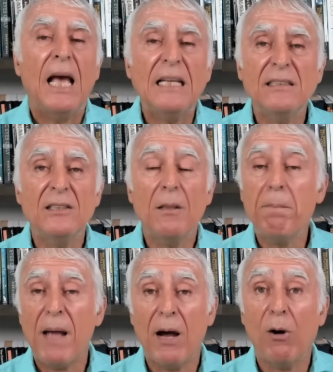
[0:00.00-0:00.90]
as is the
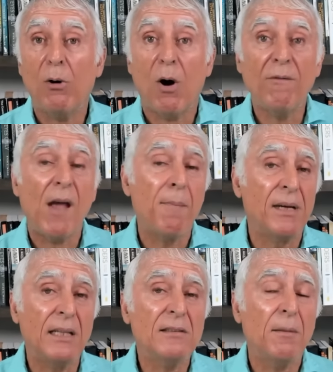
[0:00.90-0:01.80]
power of
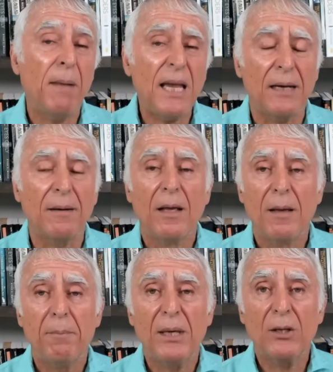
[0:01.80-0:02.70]
eminent domain,
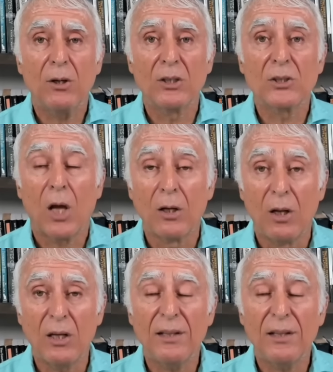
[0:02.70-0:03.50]
because a lot